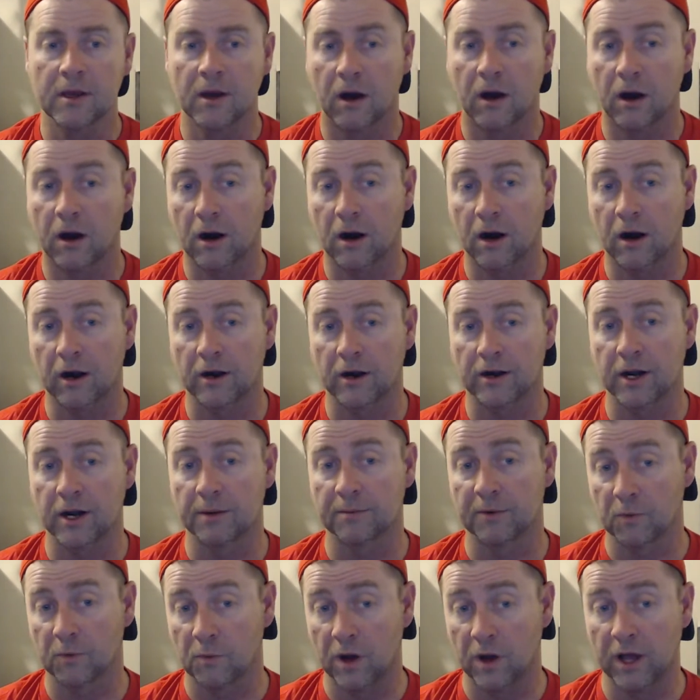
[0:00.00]
are,
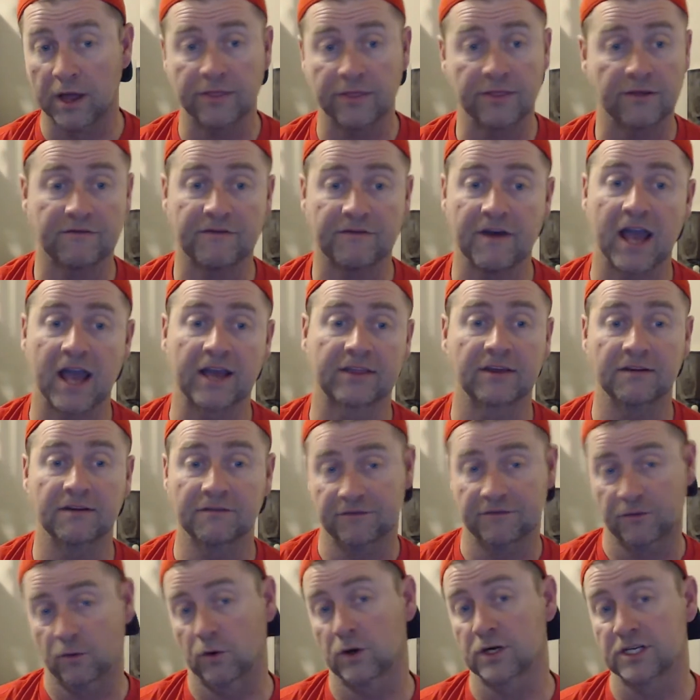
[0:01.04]
number one, the fact that
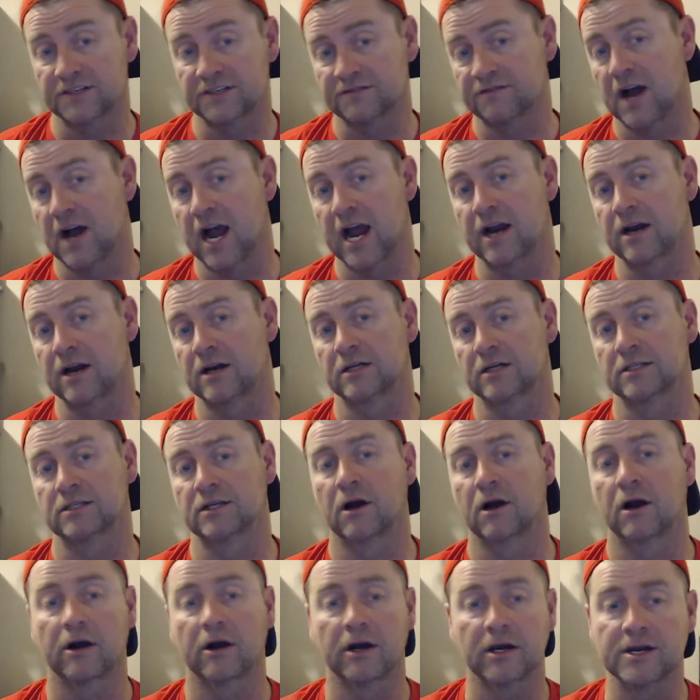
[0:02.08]
forest fires
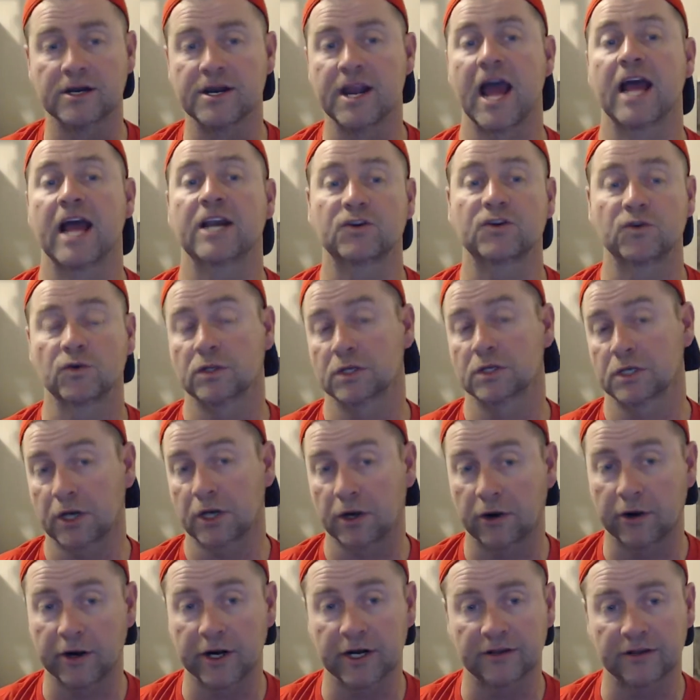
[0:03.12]
are a natural
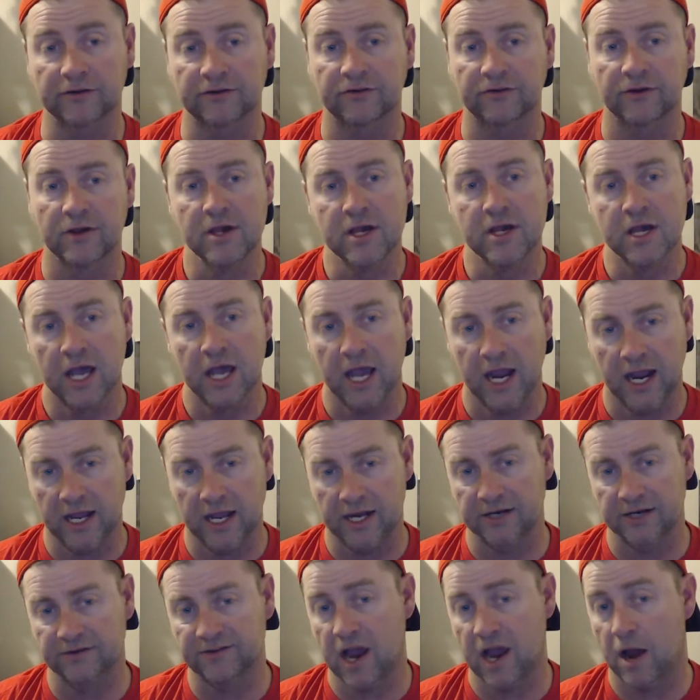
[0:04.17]
occurrence,
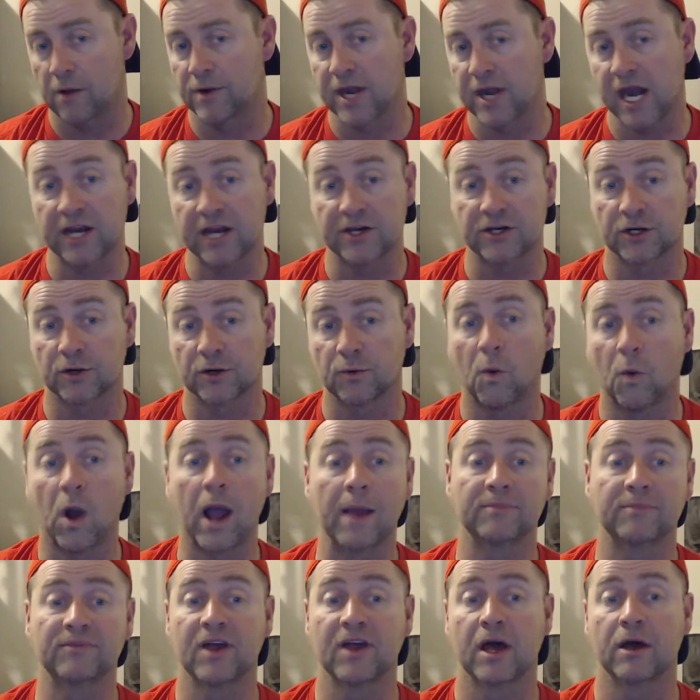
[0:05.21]
and it's how nature
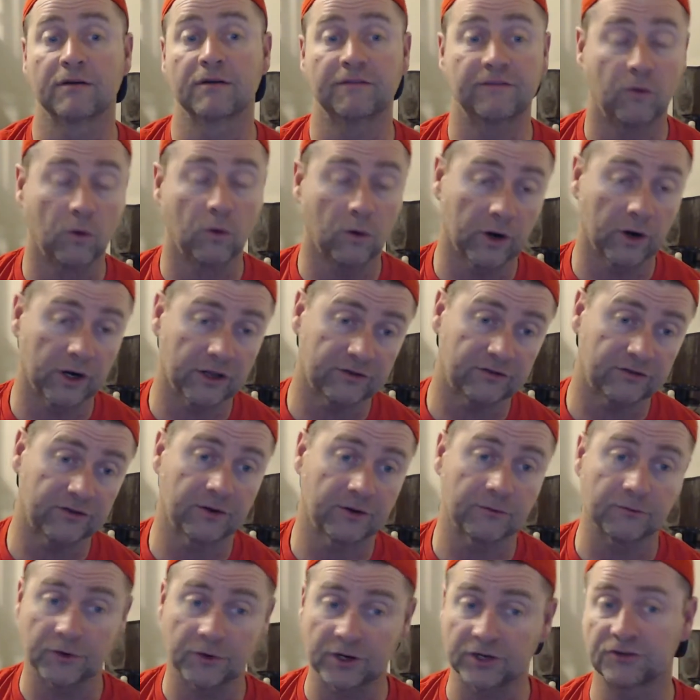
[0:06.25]
wipes out a forest
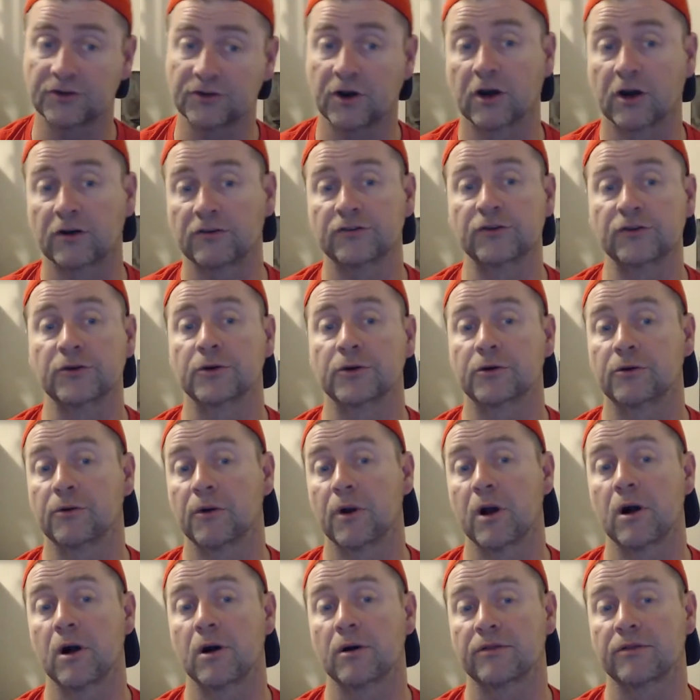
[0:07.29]
and restarts new
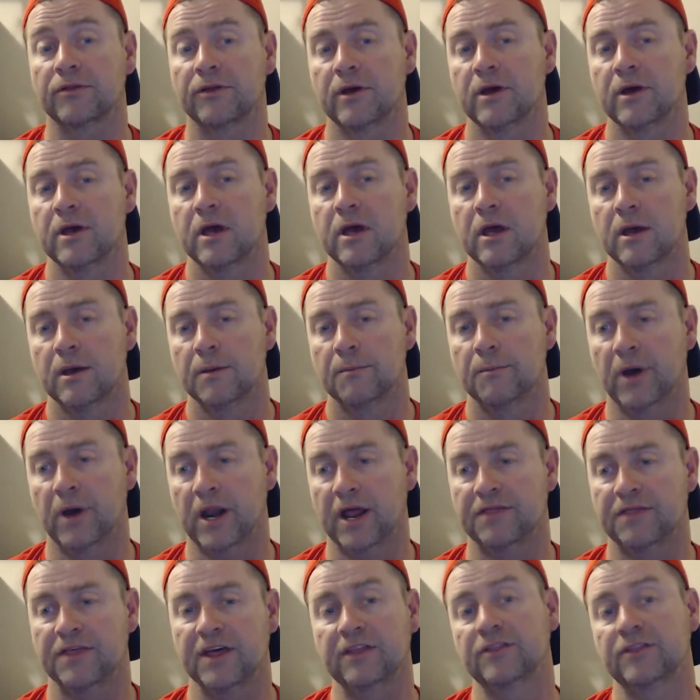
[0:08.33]
growth. But
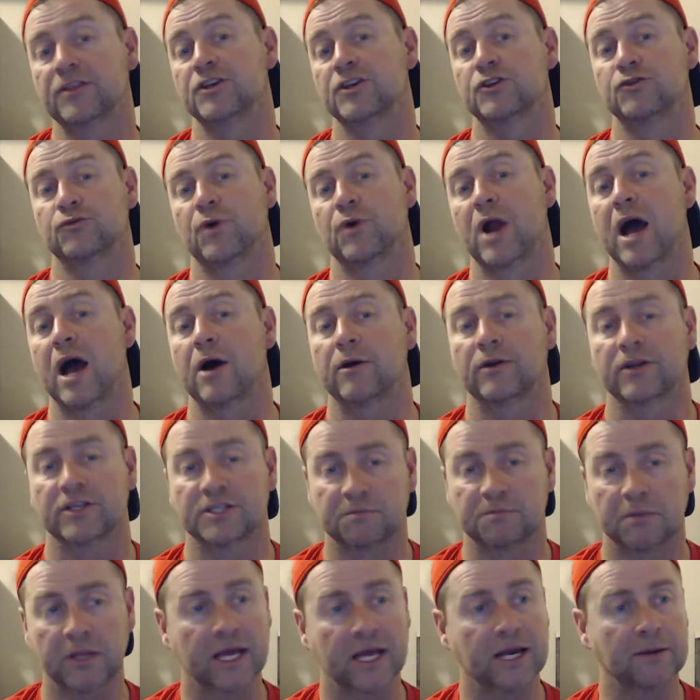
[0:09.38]
I think the drought
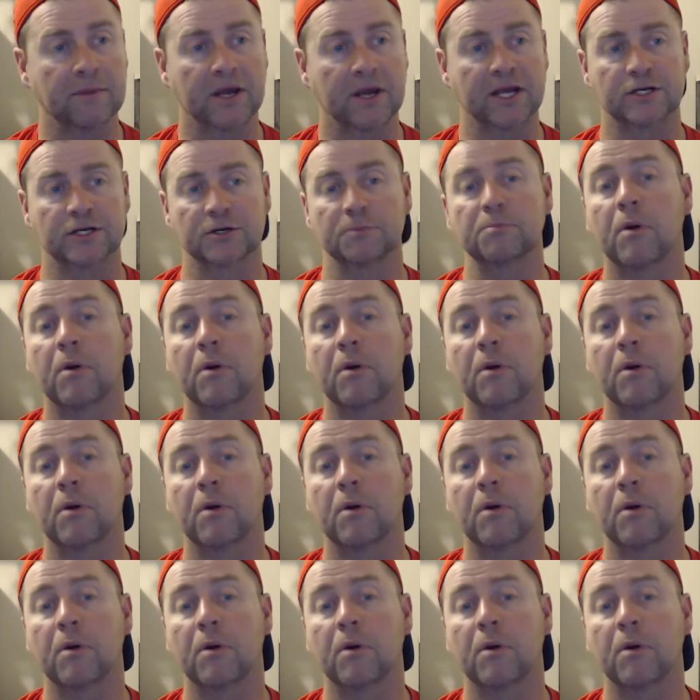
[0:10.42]
has played a major